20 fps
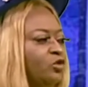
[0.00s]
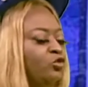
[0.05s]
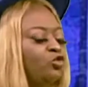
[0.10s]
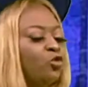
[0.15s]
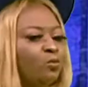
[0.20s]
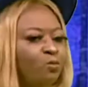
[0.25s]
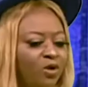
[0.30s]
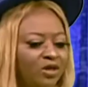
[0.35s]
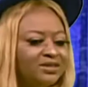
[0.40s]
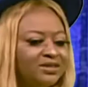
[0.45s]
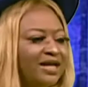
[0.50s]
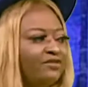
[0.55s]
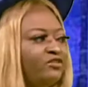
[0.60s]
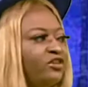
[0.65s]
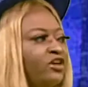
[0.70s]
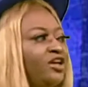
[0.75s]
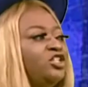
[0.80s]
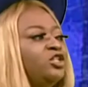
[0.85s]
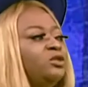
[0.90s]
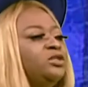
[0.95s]
You must have
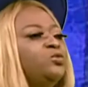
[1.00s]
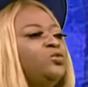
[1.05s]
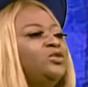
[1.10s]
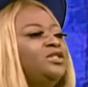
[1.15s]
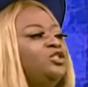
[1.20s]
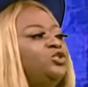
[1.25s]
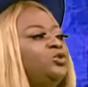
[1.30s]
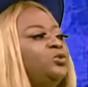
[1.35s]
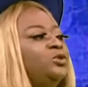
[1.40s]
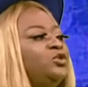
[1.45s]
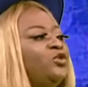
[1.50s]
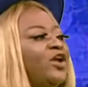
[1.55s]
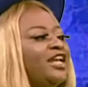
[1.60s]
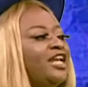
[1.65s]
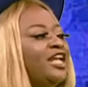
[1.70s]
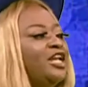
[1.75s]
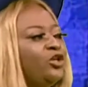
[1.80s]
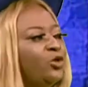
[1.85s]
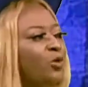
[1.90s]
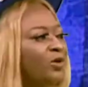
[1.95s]
a relationship with the
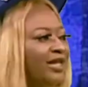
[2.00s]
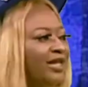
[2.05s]
children in your class.